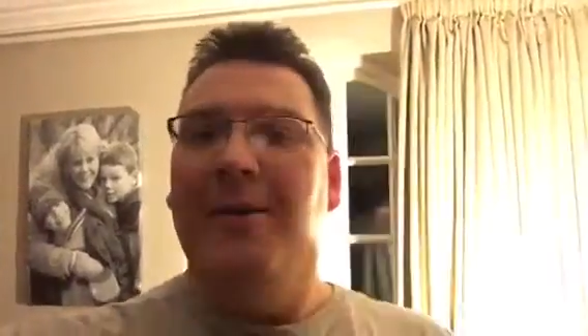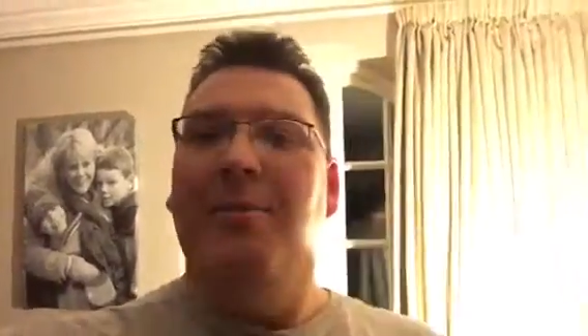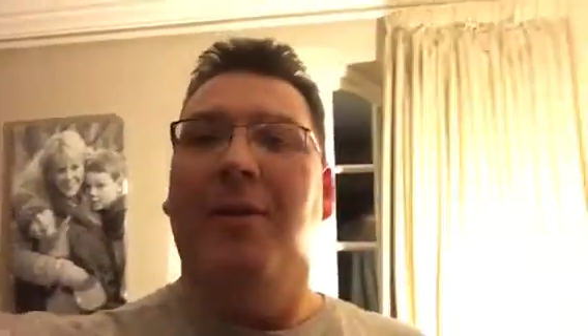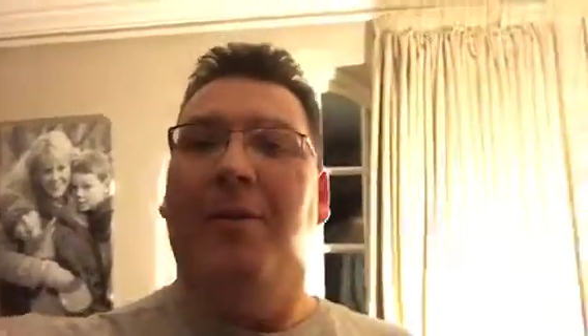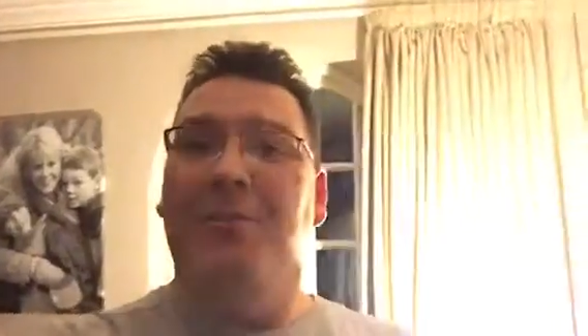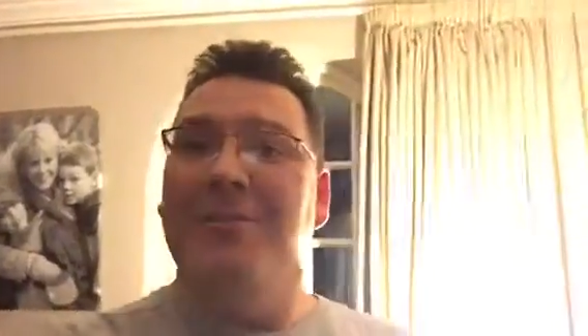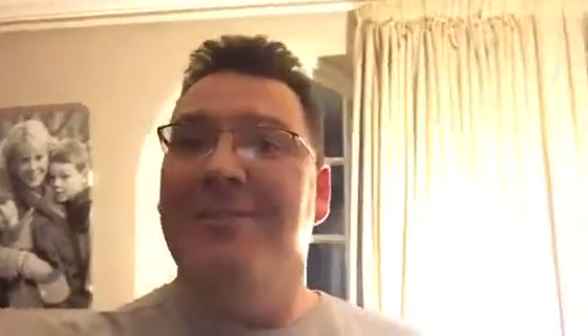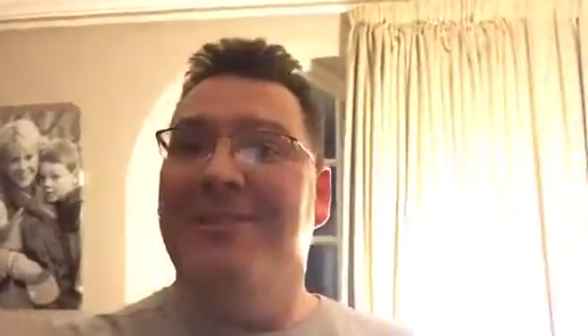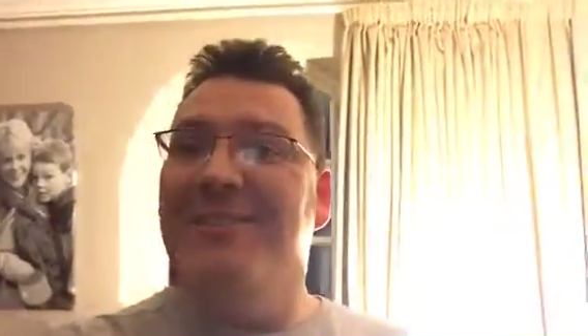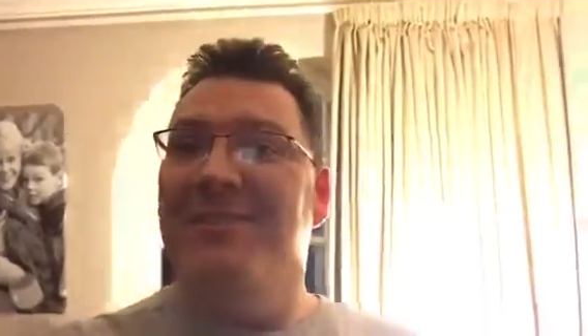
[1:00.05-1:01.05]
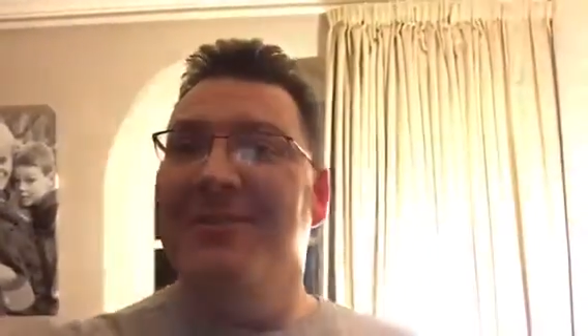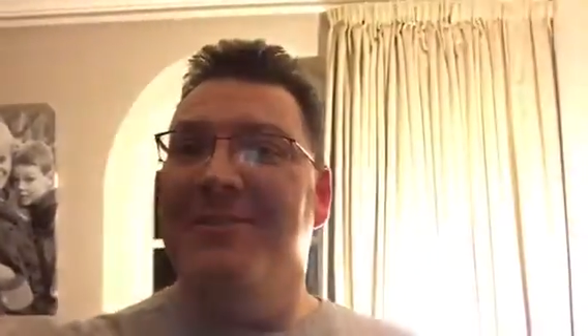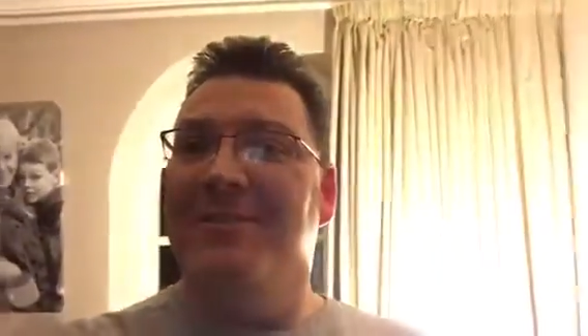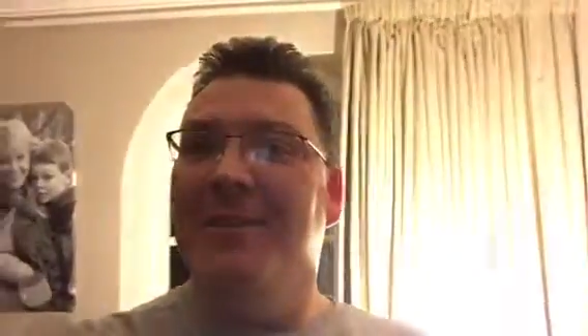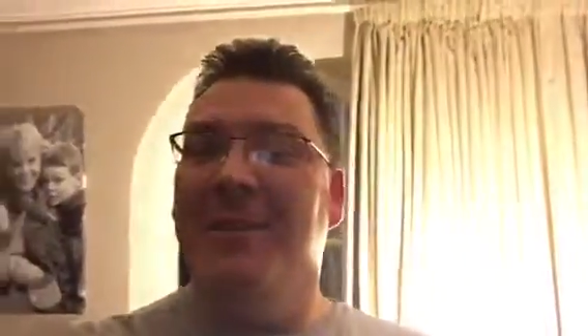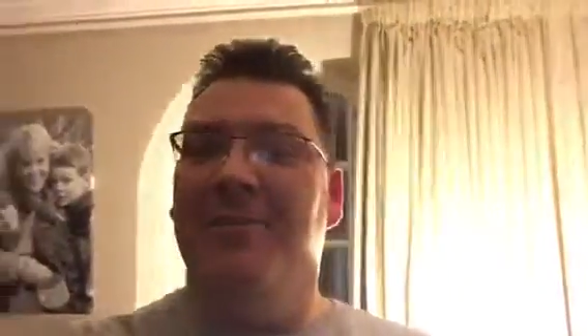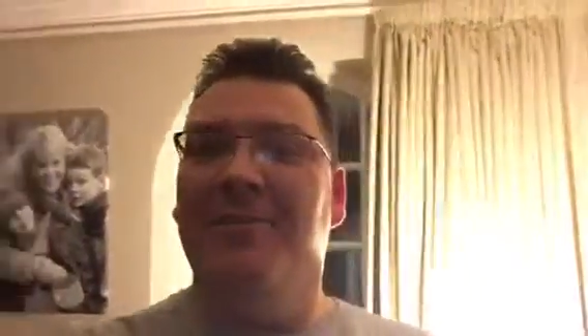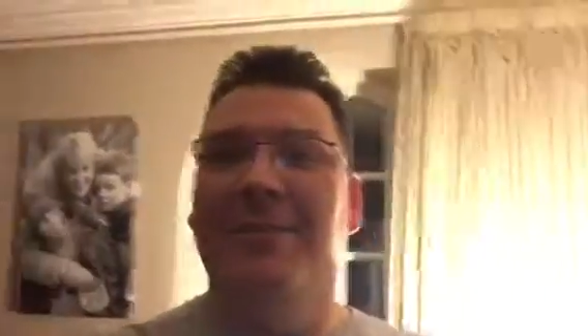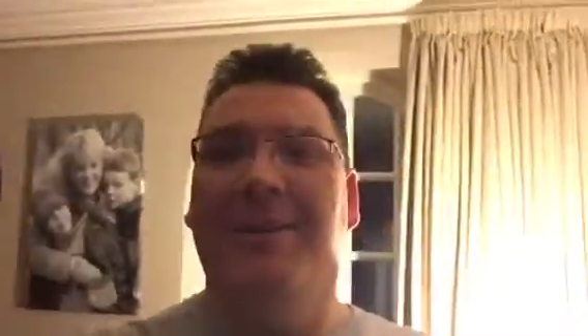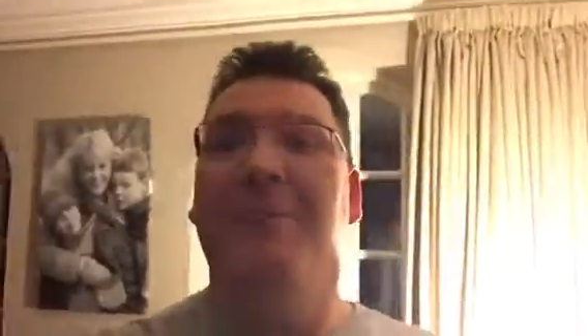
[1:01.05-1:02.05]
But I wanted to do this video,
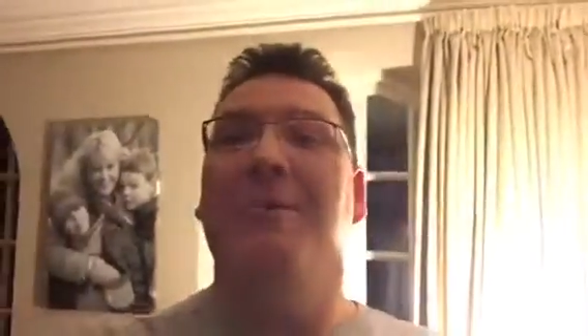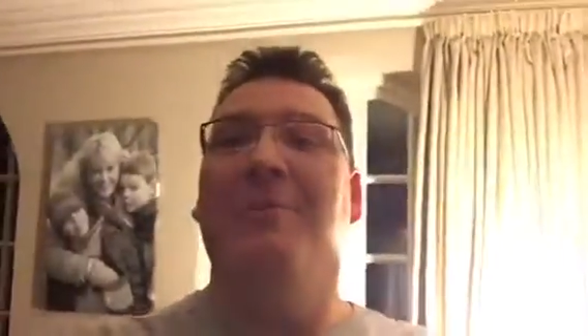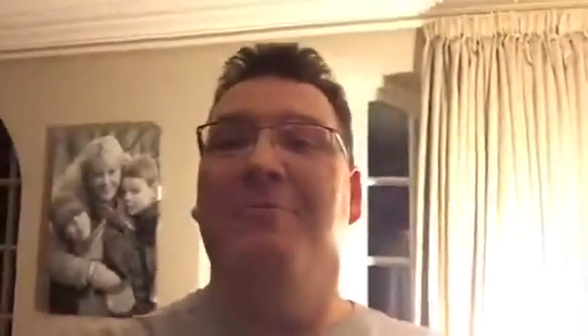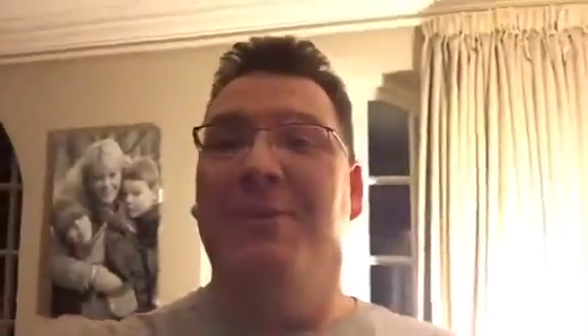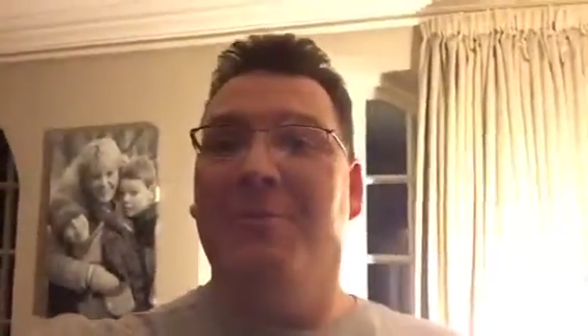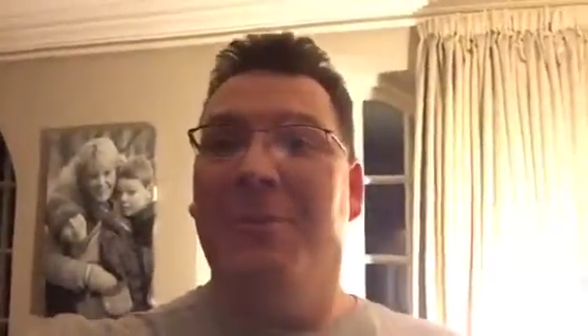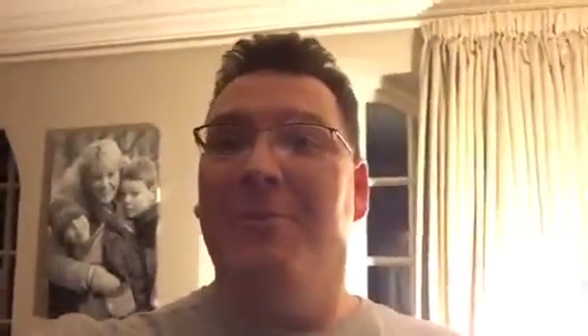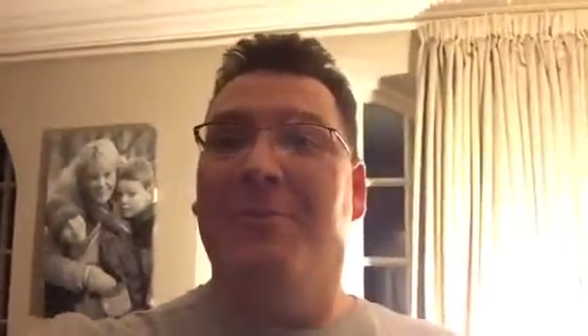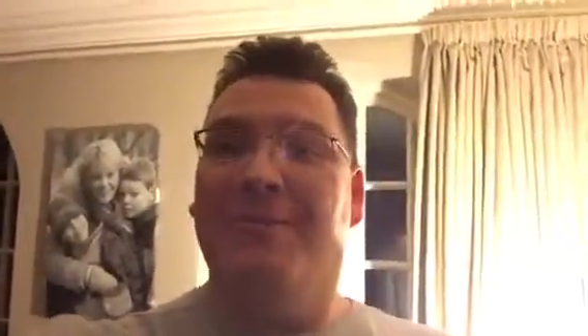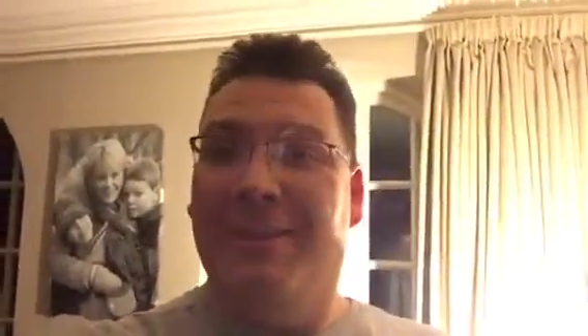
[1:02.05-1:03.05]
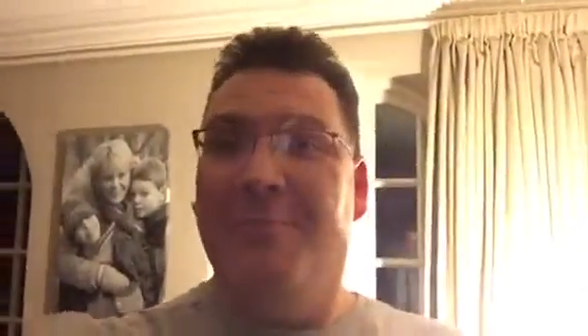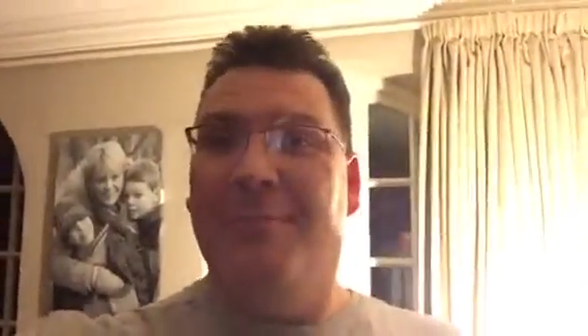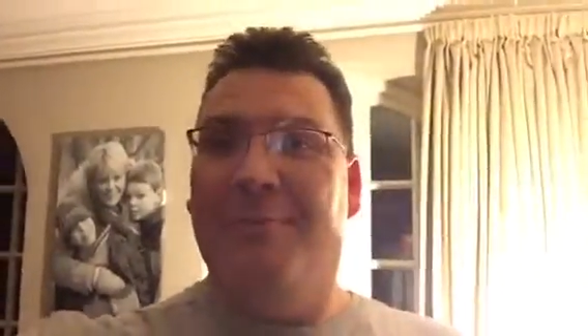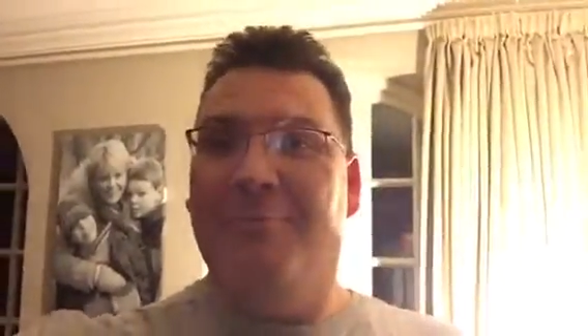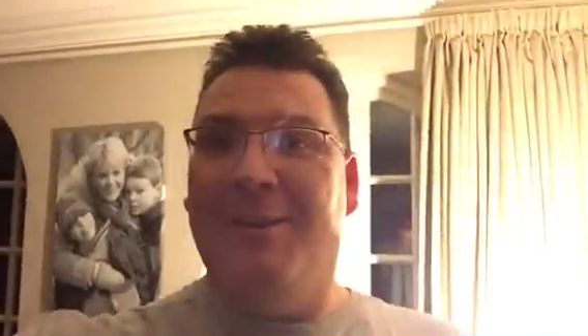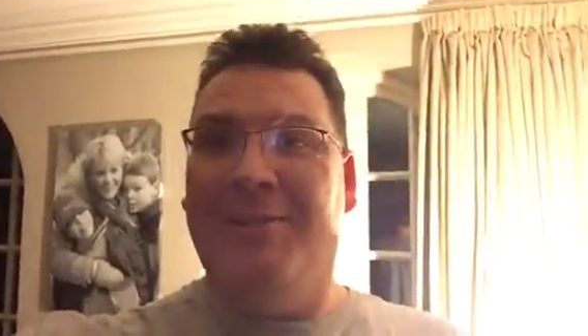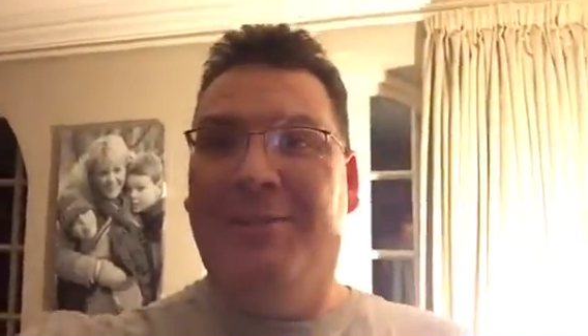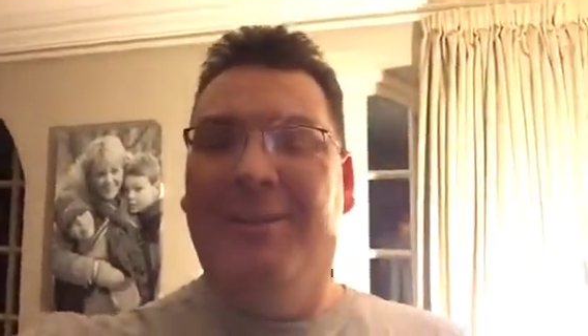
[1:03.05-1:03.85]
keeping it real, people, keeping it real.